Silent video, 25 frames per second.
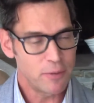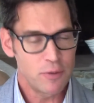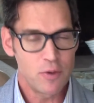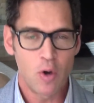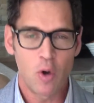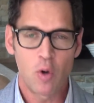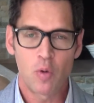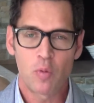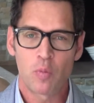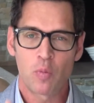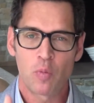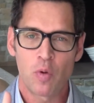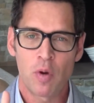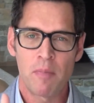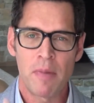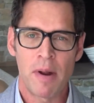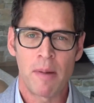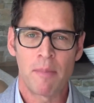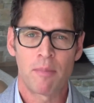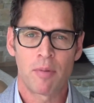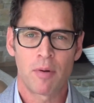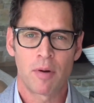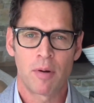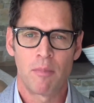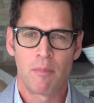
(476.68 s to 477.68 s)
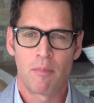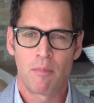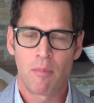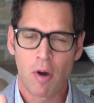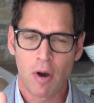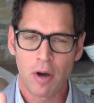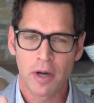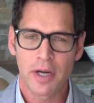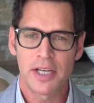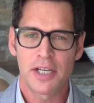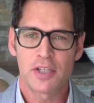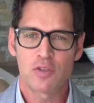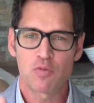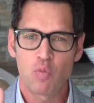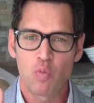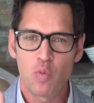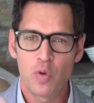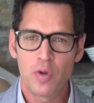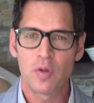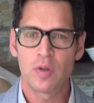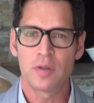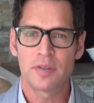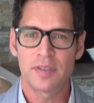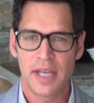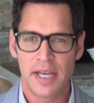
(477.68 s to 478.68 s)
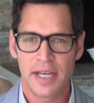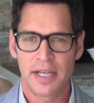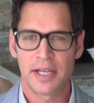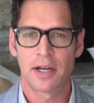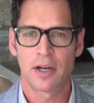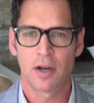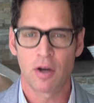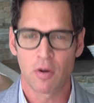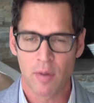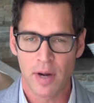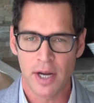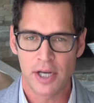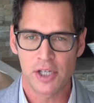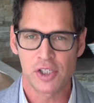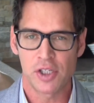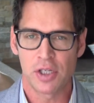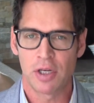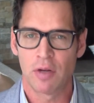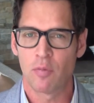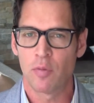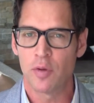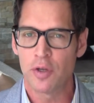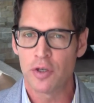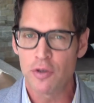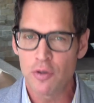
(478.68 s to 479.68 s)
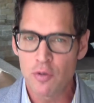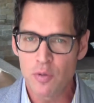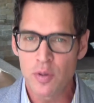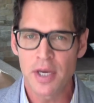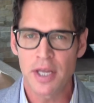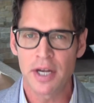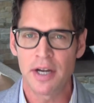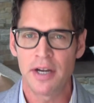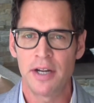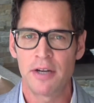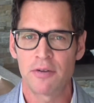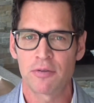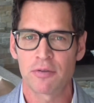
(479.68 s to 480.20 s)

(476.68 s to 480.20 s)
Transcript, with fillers: other note, remember, markets will take a correction. If we do get an